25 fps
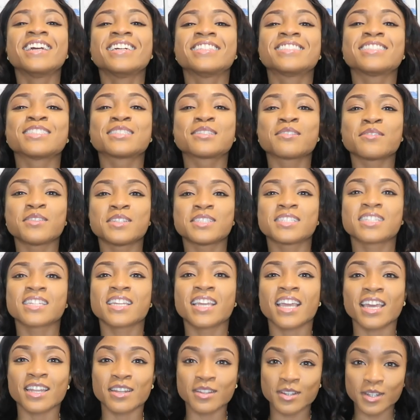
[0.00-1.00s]
Sense of Vision
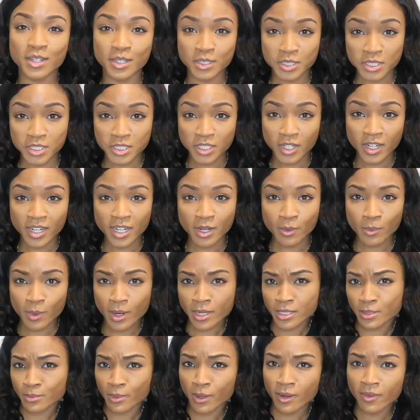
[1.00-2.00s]
Candle Co. shirt, and it
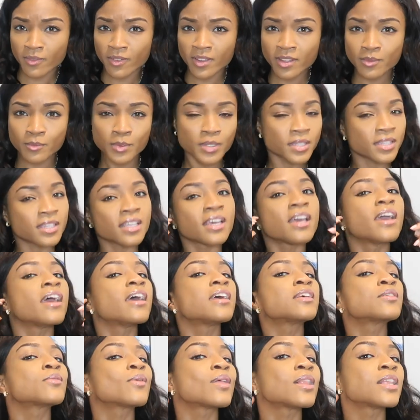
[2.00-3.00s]
works perfect with it,
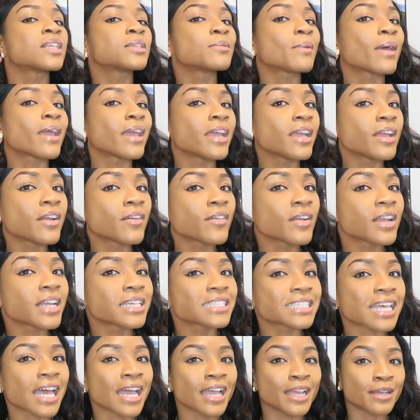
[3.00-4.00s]
as well as my
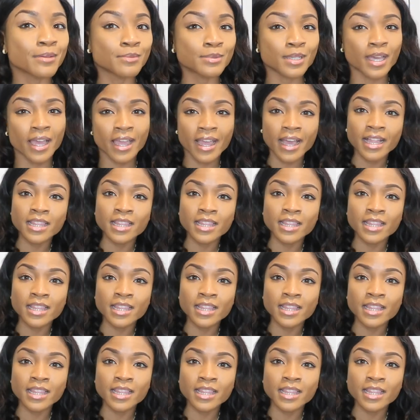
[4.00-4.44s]
earrings. I am dying.